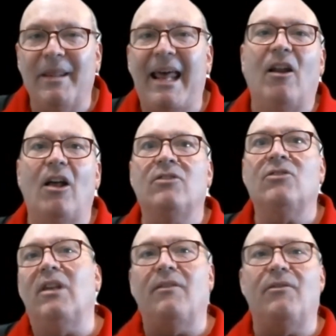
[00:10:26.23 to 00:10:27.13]
And that'll
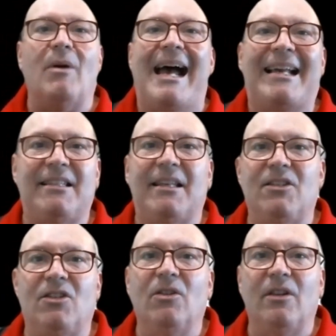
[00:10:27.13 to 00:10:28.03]
also give you
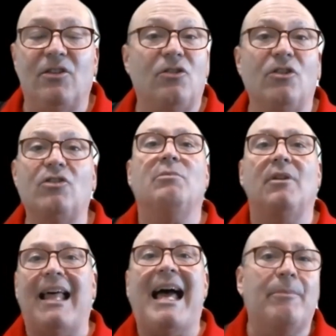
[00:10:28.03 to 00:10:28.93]
access to the searchable
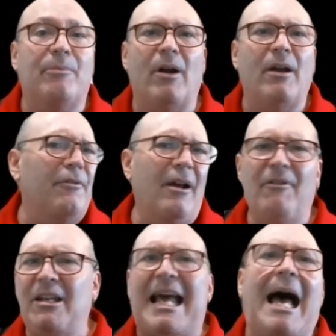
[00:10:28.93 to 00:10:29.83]
library for
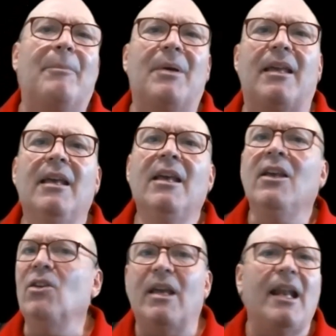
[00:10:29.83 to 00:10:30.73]
every topic
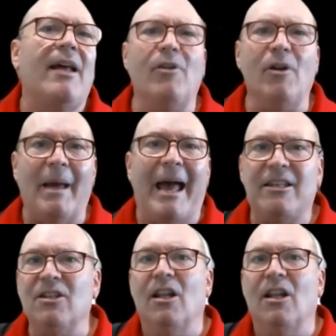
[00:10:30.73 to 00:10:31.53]
you can ever imagine.